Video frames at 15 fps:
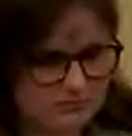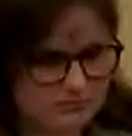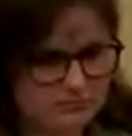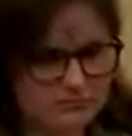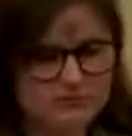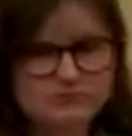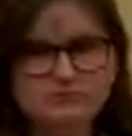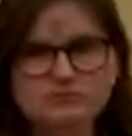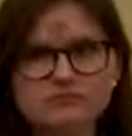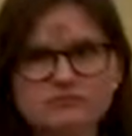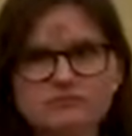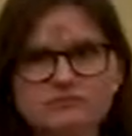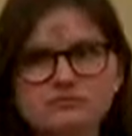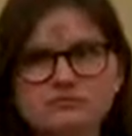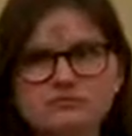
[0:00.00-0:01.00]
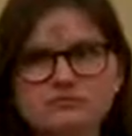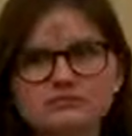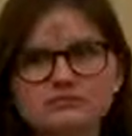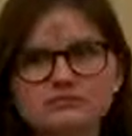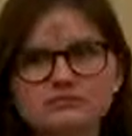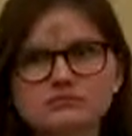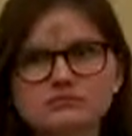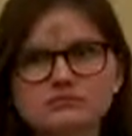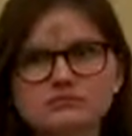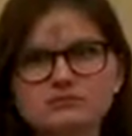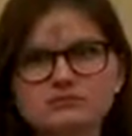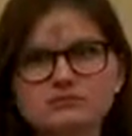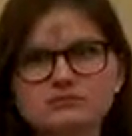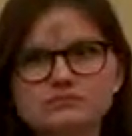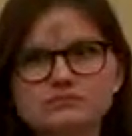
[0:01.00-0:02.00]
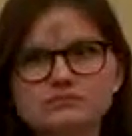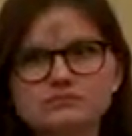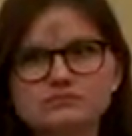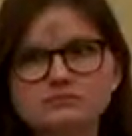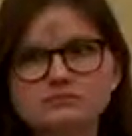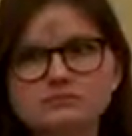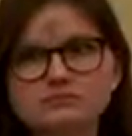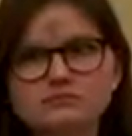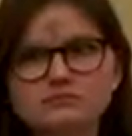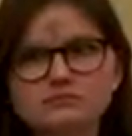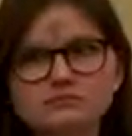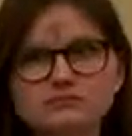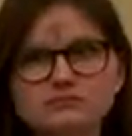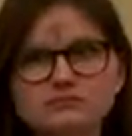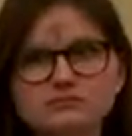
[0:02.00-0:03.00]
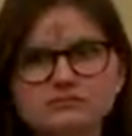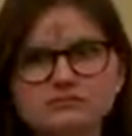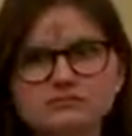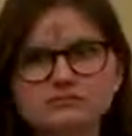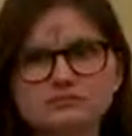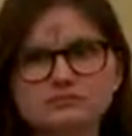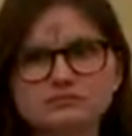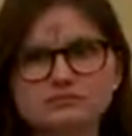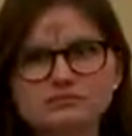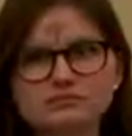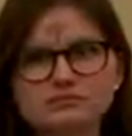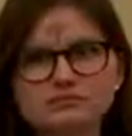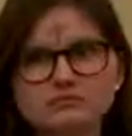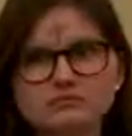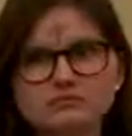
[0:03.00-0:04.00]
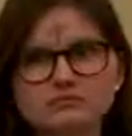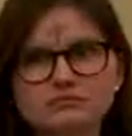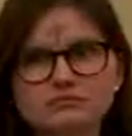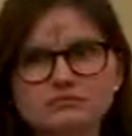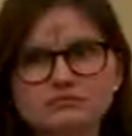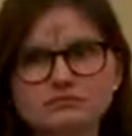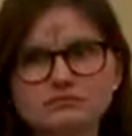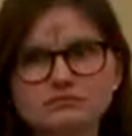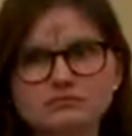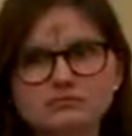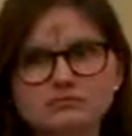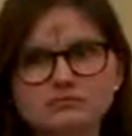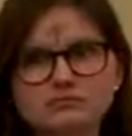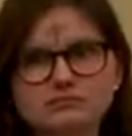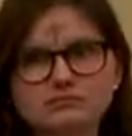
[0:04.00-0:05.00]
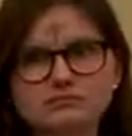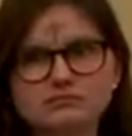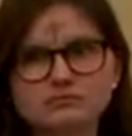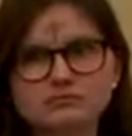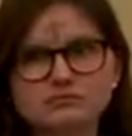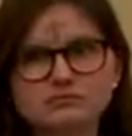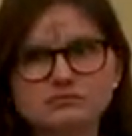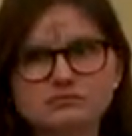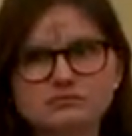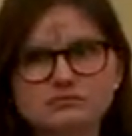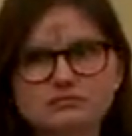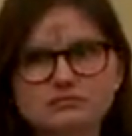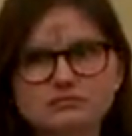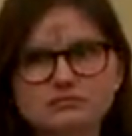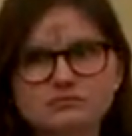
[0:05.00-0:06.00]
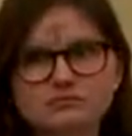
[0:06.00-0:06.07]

This person isn't speaking.